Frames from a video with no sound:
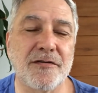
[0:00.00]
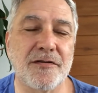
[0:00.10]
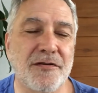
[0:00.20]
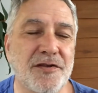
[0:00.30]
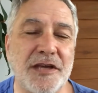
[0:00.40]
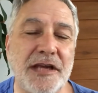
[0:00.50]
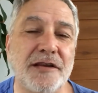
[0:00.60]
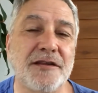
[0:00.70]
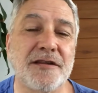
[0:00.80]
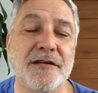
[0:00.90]

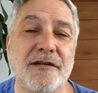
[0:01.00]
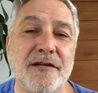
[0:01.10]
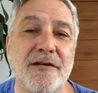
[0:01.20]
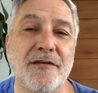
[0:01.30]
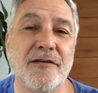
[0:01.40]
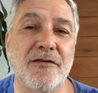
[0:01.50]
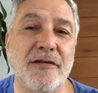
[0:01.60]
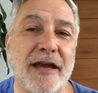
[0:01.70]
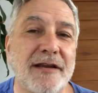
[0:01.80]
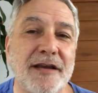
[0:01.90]
scenes
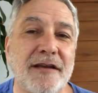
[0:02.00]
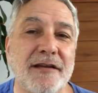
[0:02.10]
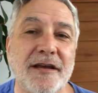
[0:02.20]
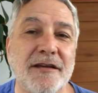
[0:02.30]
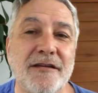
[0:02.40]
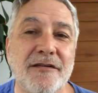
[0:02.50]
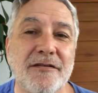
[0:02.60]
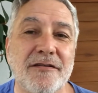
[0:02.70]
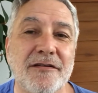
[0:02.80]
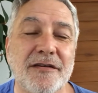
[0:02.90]
and
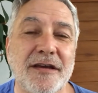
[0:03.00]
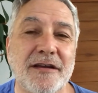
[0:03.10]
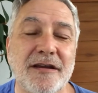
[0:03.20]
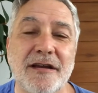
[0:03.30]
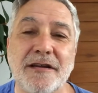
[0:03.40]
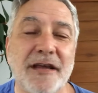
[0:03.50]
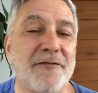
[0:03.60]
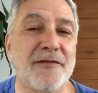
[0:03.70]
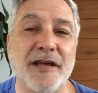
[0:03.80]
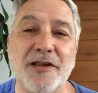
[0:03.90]
in
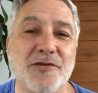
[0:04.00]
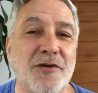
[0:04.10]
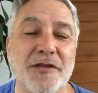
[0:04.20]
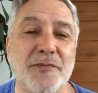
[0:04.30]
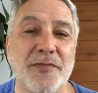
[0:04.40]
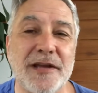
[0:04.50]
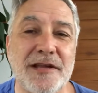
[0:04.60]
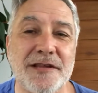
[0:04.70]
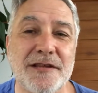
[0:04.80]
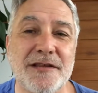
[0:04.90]
Netflix or other
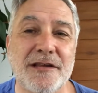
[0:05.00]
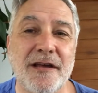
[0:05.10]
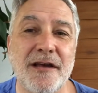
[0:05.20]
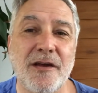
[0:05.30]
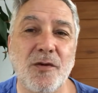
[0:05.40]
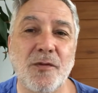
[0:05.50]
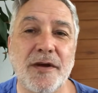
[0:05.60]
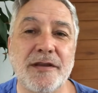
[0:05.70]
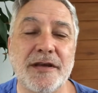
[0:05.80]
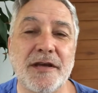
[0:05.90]
places
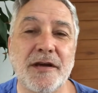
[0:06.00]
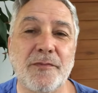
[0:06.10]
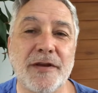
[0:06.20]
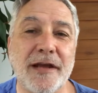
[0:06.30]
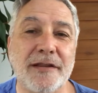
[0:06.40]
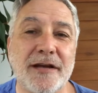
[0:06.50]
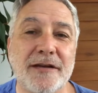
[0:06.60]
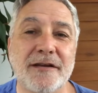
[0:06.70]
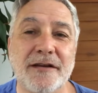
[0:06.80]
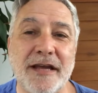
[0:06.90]
where they are playing that
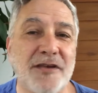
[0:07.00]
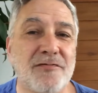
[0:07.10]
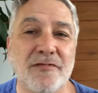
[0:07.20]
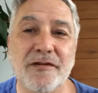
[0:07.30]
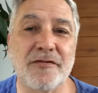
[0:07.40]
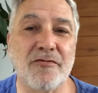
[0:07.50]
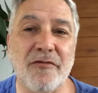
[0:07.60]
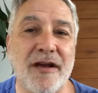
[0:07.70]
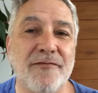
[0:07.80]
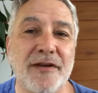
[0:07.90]
in National
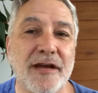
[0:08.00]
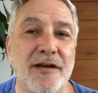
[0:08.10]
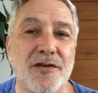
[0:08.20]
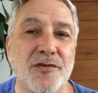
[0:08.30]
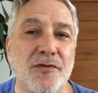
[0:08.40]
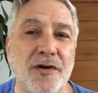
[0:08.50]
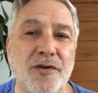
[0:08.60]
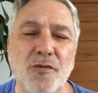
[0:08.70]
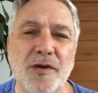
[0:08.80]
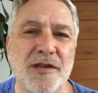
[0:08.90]
Geographic and so on,
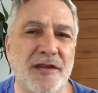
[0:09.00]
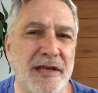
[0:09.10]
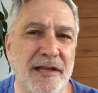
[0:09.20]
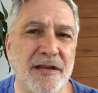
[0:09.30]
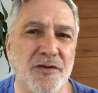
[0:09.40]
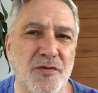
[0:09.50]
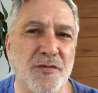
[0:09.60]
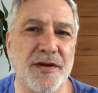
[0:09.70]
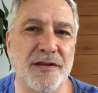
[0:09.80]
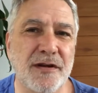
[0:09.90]
you will see that
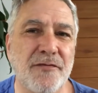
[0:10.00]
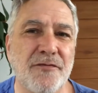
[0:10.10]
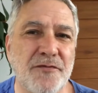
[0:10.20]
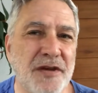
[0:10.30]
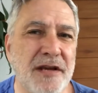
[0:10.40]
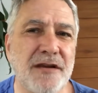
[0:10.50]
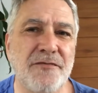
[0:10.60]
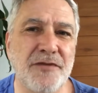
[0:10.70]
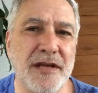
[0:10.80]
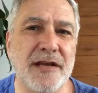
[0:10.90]
humans are really,
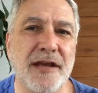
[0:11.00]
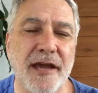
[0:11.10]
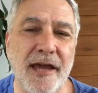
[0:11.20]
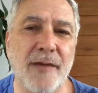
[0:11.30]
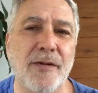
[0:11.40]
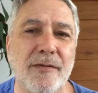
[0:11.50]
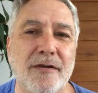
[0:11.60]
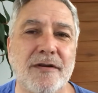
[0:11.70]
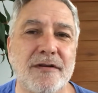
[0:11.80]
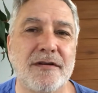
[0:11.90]
really capable
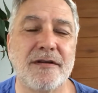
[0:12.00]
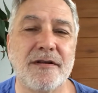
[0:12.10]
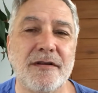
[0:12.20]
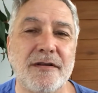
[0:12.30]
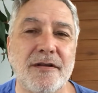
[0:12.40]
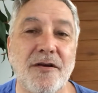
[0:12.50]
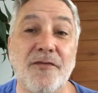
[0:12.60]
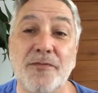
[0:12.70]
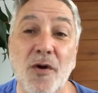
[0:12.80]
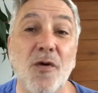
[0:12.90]
of
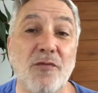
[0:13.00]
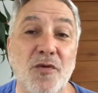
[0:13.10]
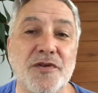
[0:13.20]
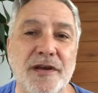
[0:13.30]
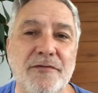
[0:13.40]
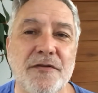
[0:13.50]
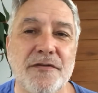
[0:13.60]
almost everything.